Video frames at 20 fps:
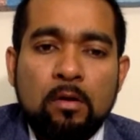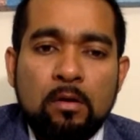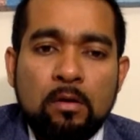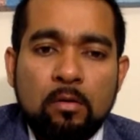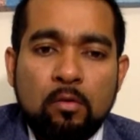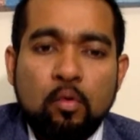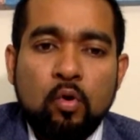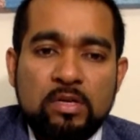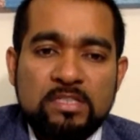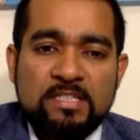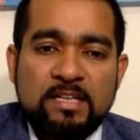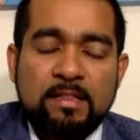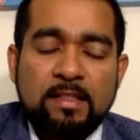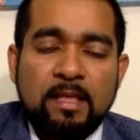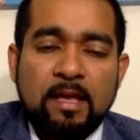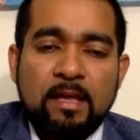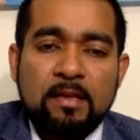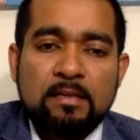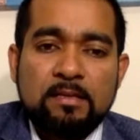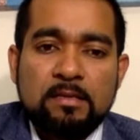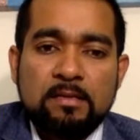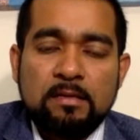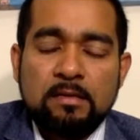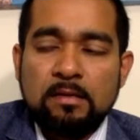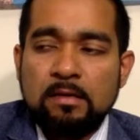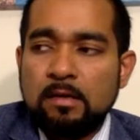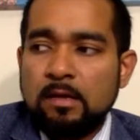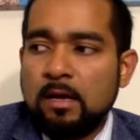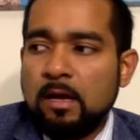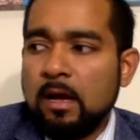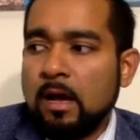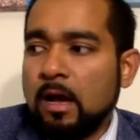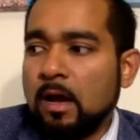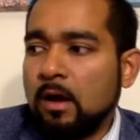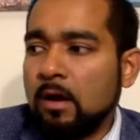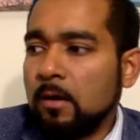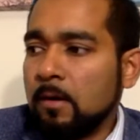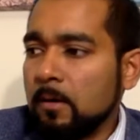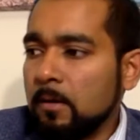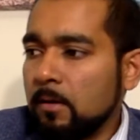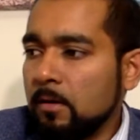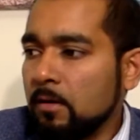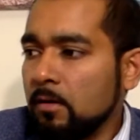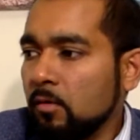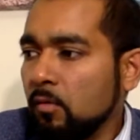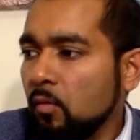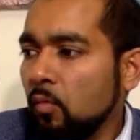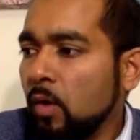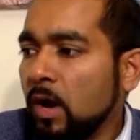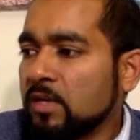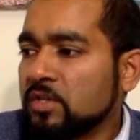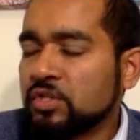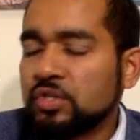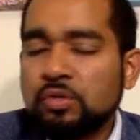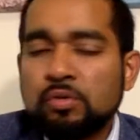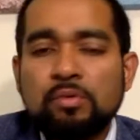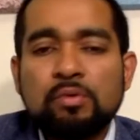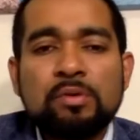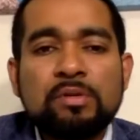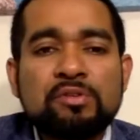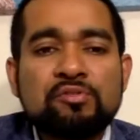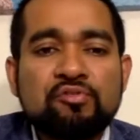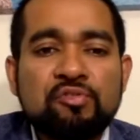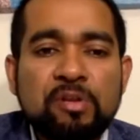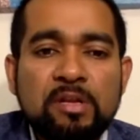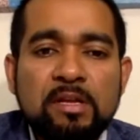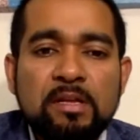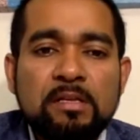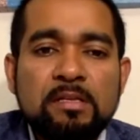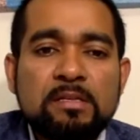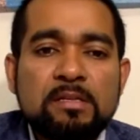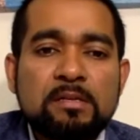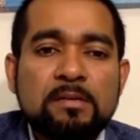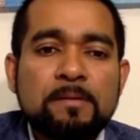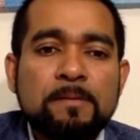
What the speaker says: question that what should we treat,